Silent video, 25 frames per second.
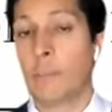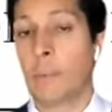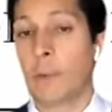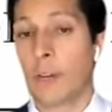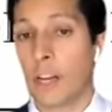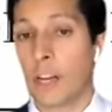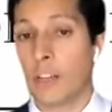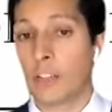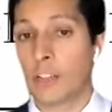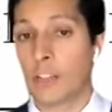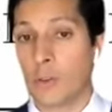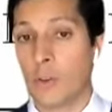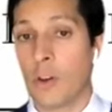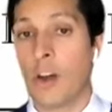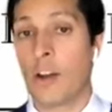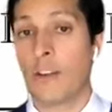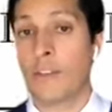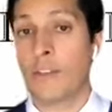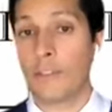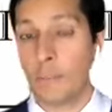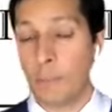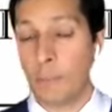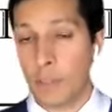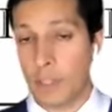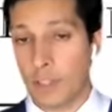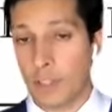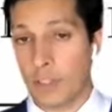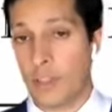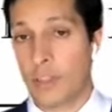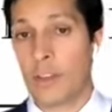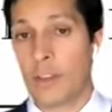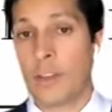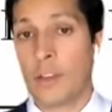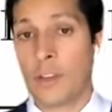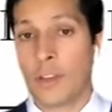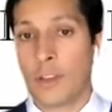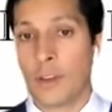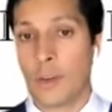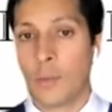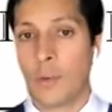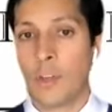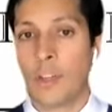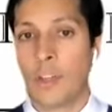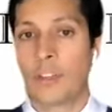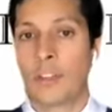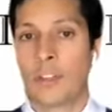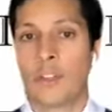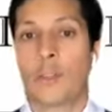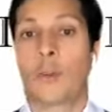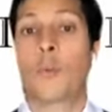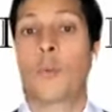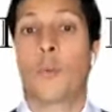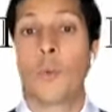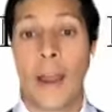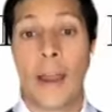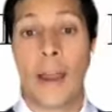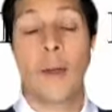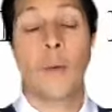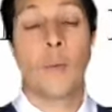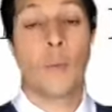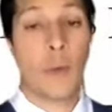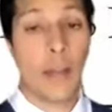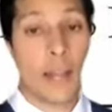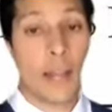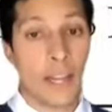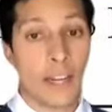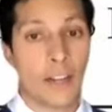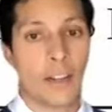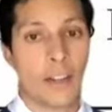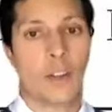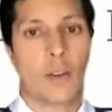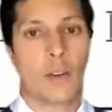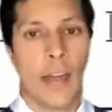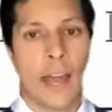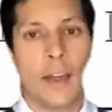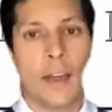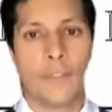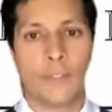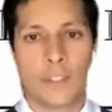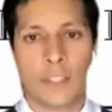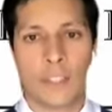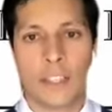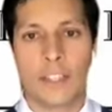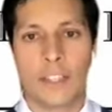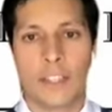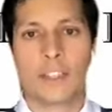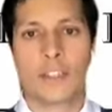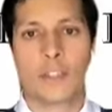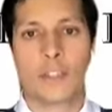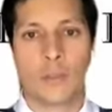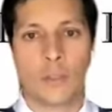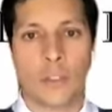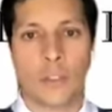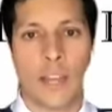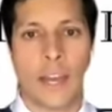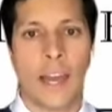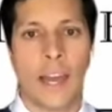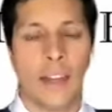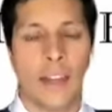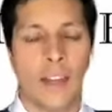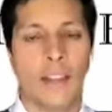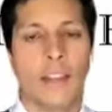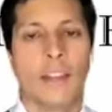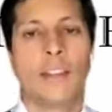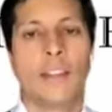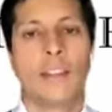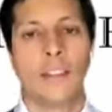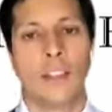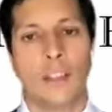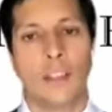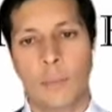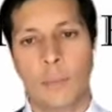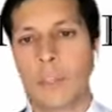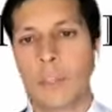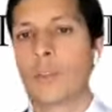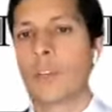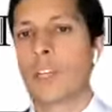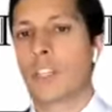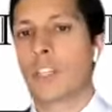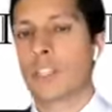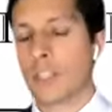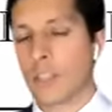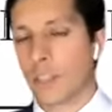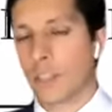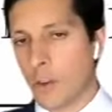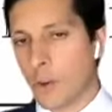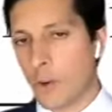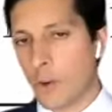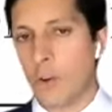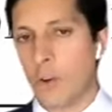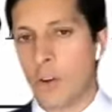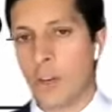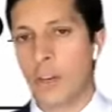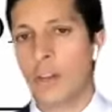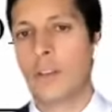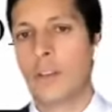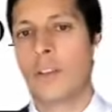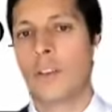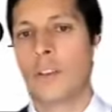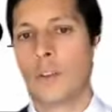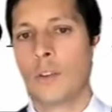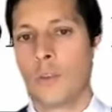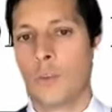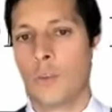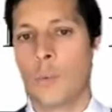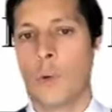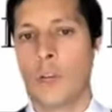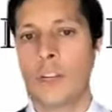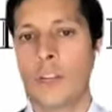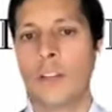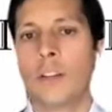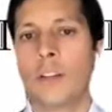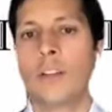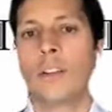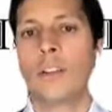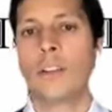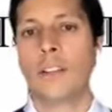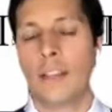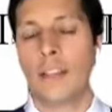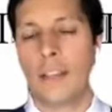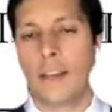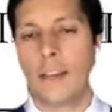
but also are familiar with the right way to craft it, so that the immigration court will